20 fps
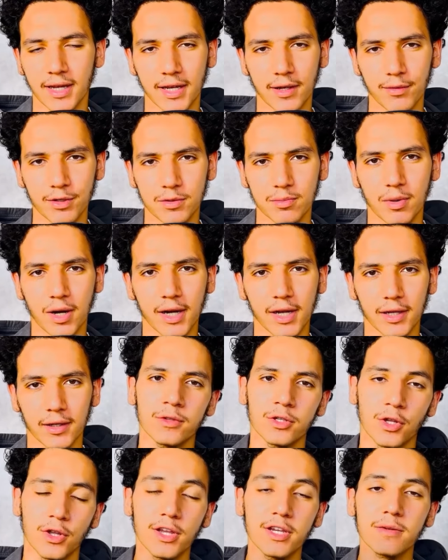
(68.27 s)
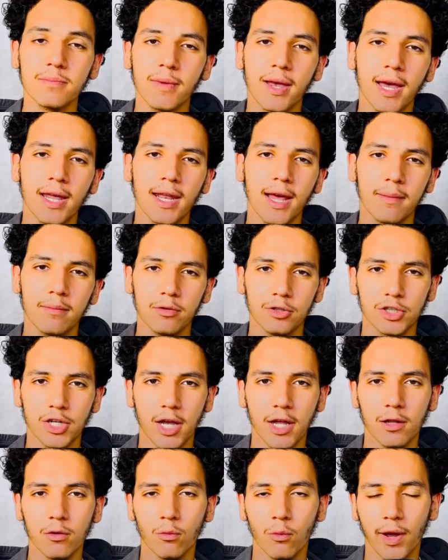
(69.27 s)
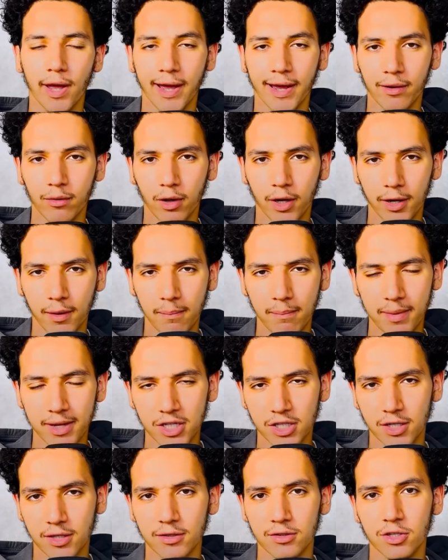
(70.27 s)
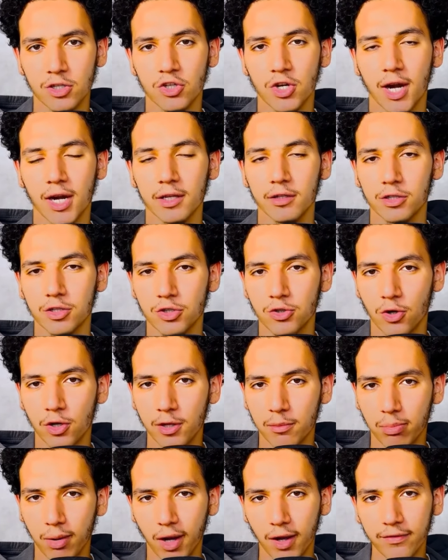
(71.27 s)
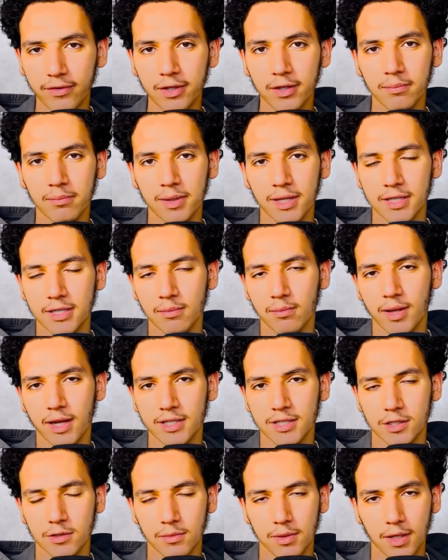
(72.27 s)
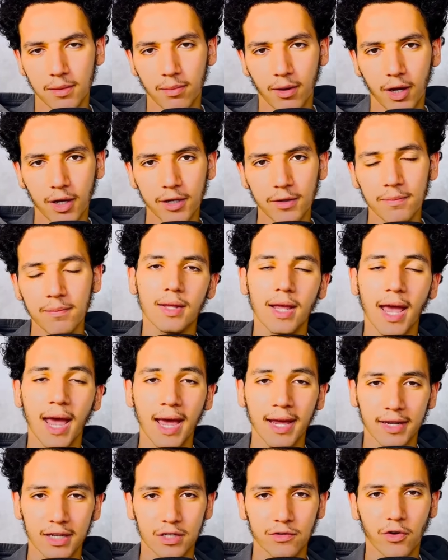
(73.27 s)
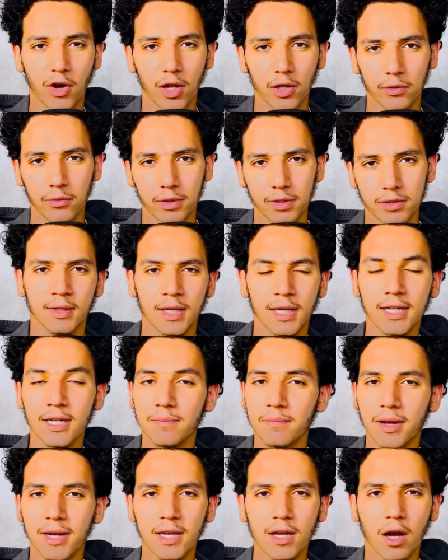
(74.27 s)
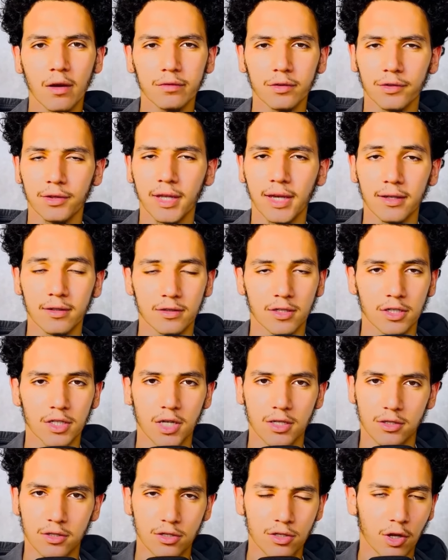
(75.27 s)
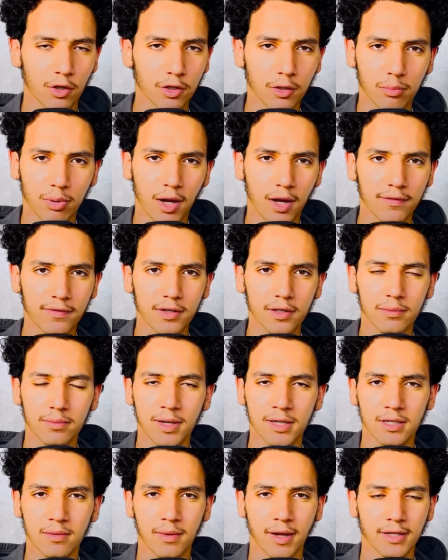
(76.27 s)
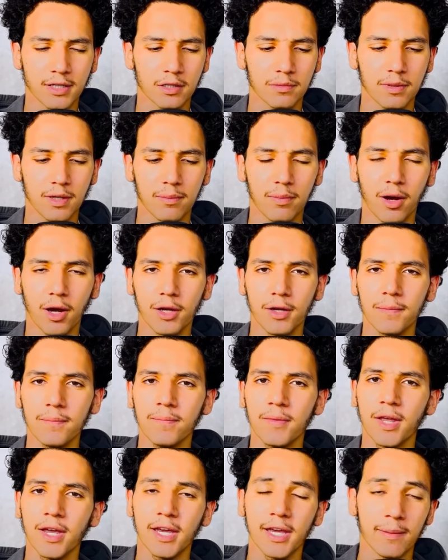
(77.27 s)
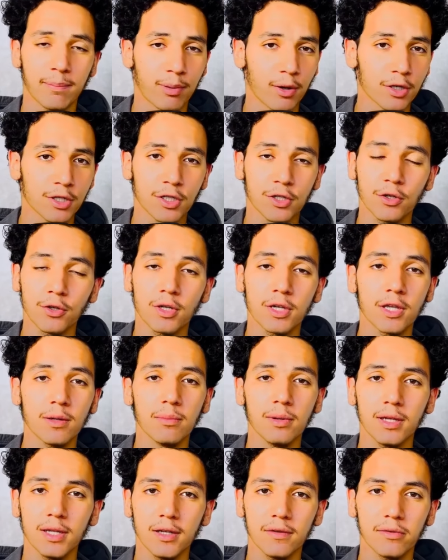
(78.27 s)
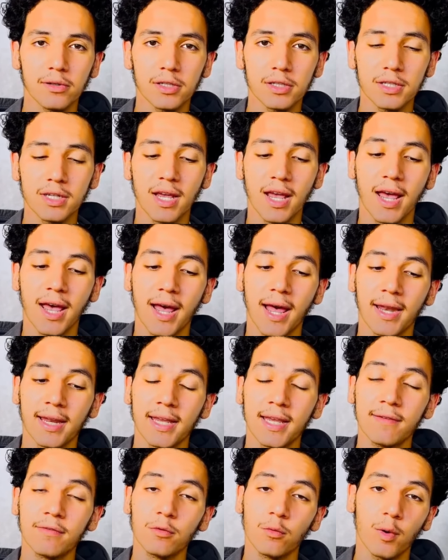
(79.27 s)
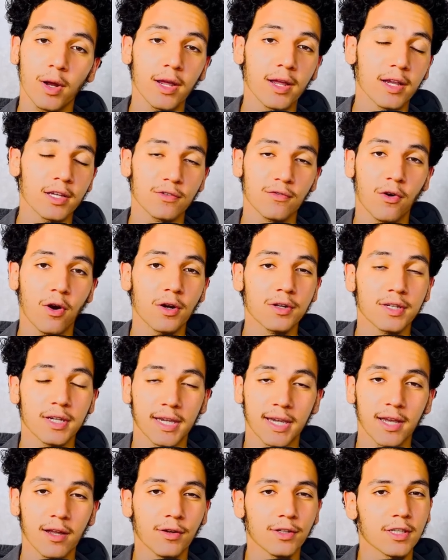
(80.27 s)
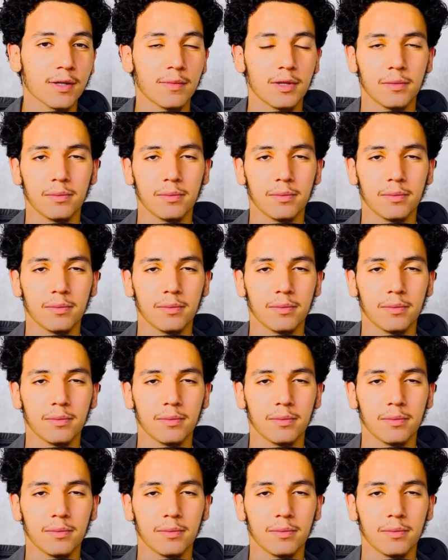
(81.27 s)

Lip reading: he was spreading. So this man, Abu Jahl, went out on a mission to try to destroy the Prophet, peace and blessings be upon him, and his followers. He did many awful things, such as insult the Prophet, peace and blessings be upon him. He persecuted the believers. And he even went as far to kill some of the